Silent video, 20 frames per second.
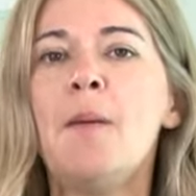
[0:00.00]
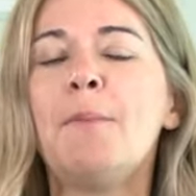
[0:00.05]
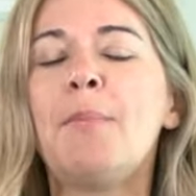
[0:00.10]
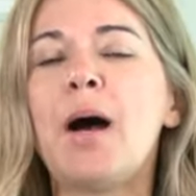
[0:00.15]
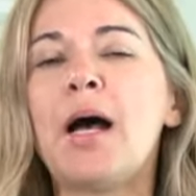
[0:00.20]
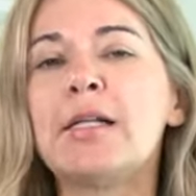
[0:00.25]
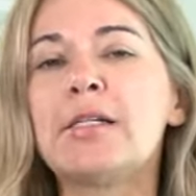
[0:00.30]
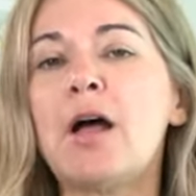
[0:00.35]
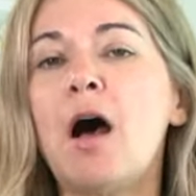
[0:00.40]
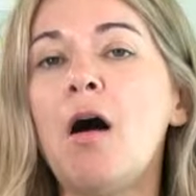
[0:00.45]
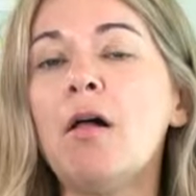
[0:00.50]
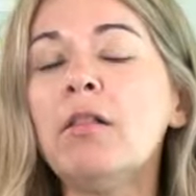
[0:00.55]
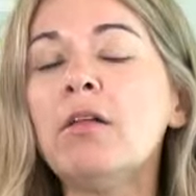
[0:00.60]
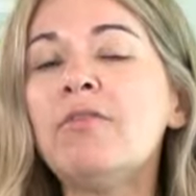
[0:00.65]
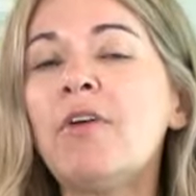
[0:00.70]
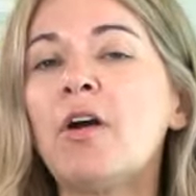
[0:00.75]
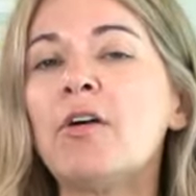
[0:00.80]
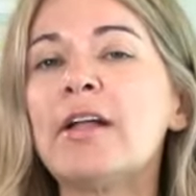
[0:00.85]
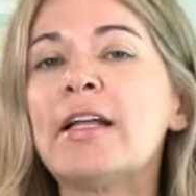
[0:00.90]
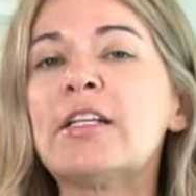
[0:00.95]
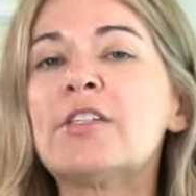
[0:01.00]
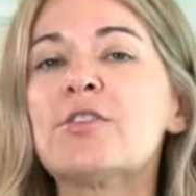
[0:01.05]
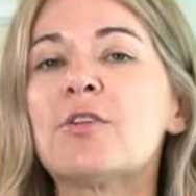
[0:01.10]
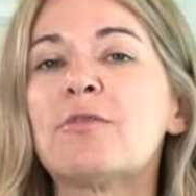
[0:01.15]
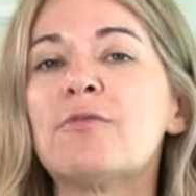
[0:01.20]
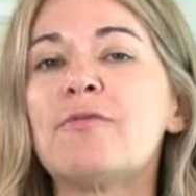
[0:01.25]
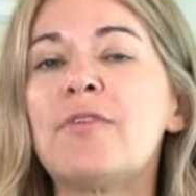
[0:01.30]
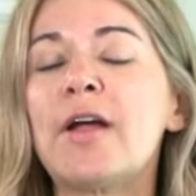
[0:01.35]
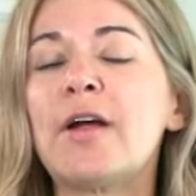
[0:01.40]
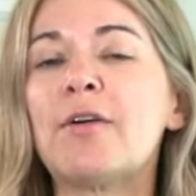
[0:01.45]
But all of our inks
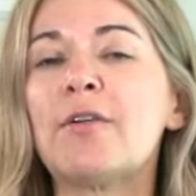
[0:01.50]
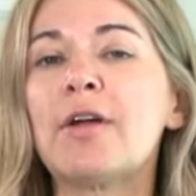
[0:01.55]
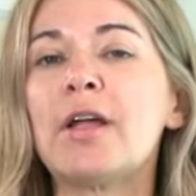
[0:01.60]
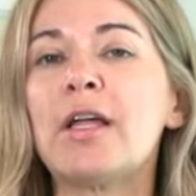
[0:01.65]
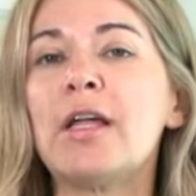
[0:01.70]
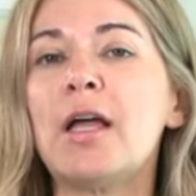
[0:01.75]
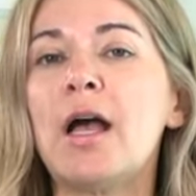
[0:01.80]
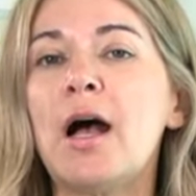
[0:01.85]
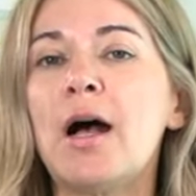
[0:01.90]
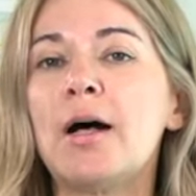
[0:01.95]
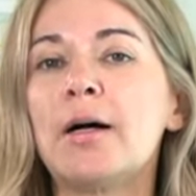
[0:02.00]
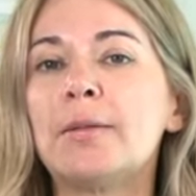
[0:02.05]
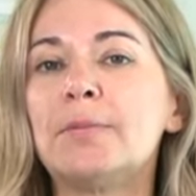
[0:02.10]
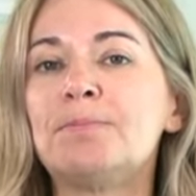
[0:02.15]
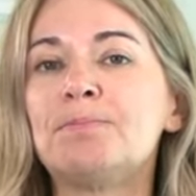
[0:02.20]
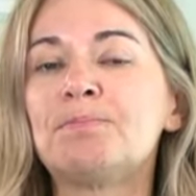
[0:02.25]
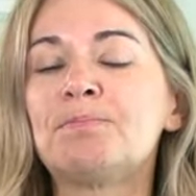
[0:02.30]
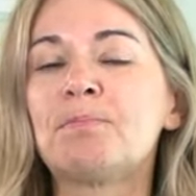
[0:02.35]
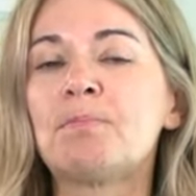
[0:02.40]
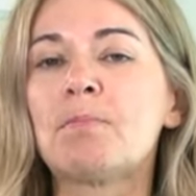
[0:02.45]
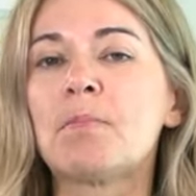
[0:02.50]
are very, um,